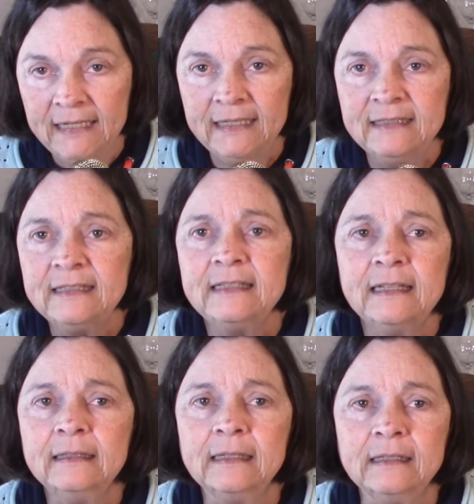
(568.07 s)

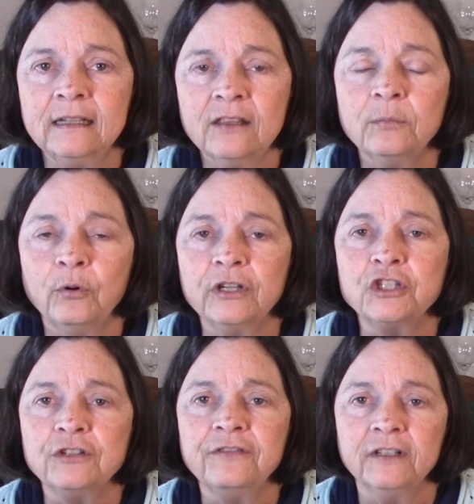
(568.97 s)
Incidentally, another point
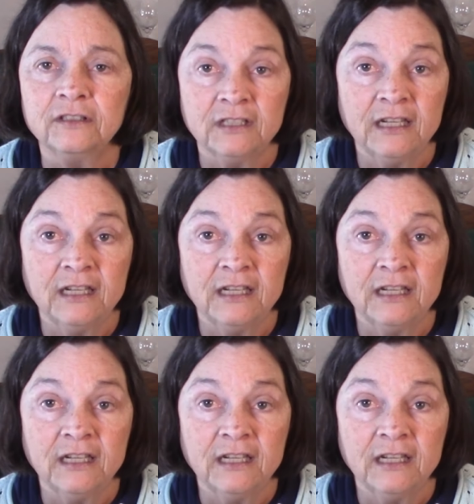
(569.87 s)
she failed to